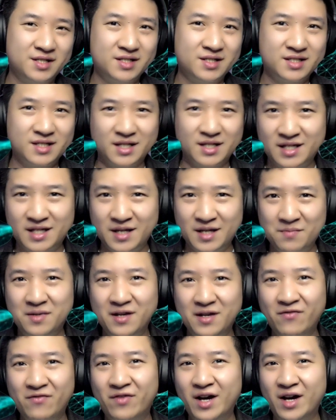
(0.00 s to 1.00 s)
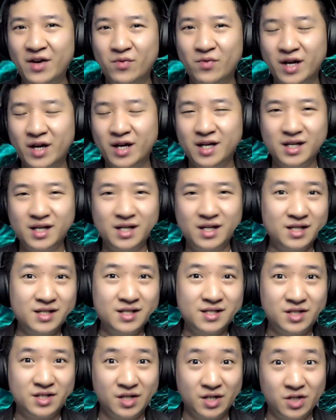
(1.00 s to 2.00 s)
the simplified way
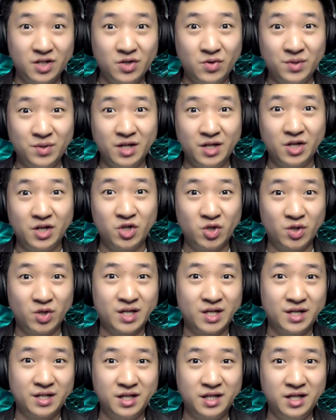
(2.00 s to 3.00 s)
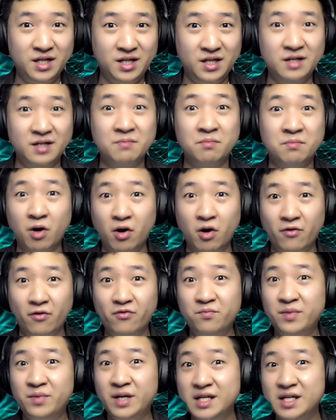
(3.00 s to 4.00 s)
is just using a shortcut key in
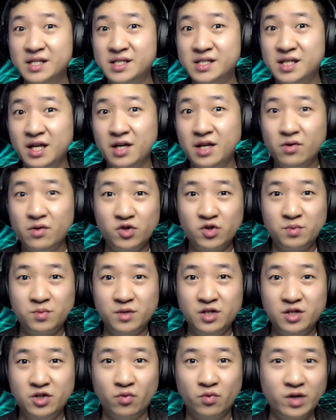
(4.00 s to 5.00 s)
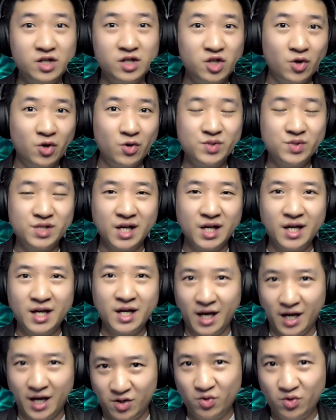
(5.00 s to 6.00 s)
both PC, which means your Windows,
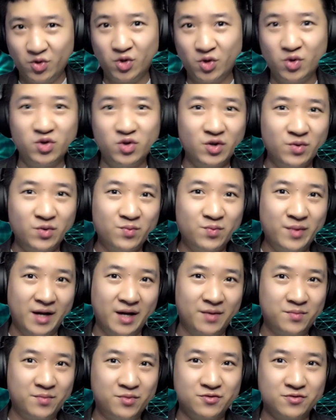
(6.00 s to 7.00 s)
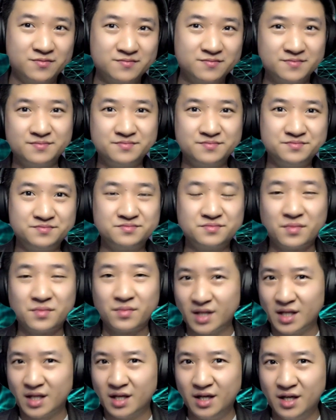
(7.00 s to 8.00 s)
and also your MacBook
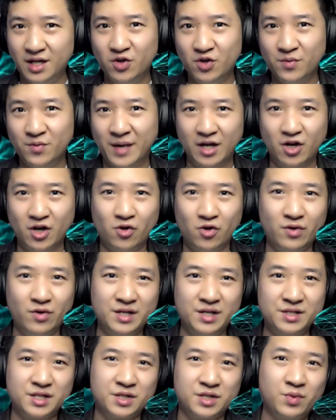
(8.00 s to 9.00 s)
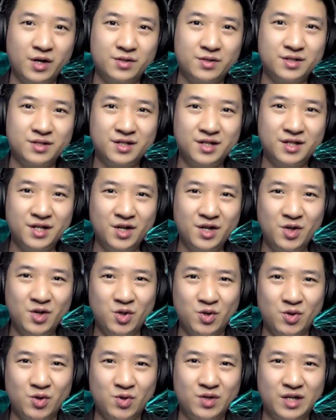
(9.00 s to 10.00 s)
in your Mac OS as well.
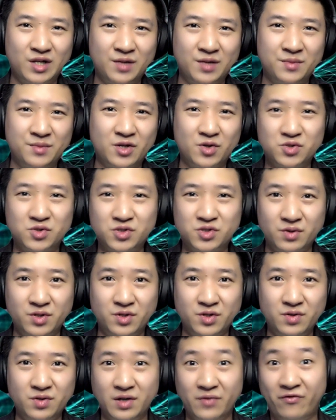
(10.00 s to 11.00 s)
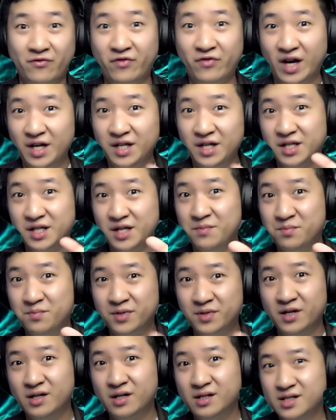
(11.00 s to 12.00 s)
So let me go through you 5
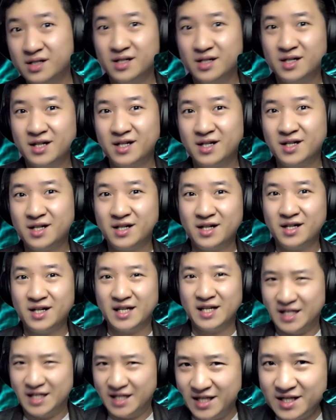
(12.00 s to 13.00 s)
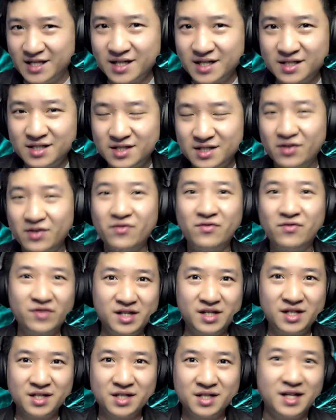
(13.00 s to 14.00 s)
simple hidden
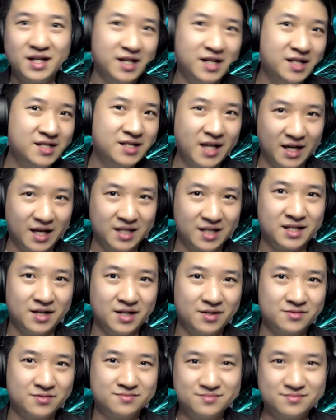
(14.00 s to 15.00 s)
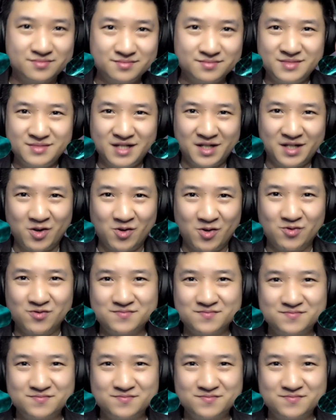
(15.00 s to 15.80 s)
features in Excel. Let's go.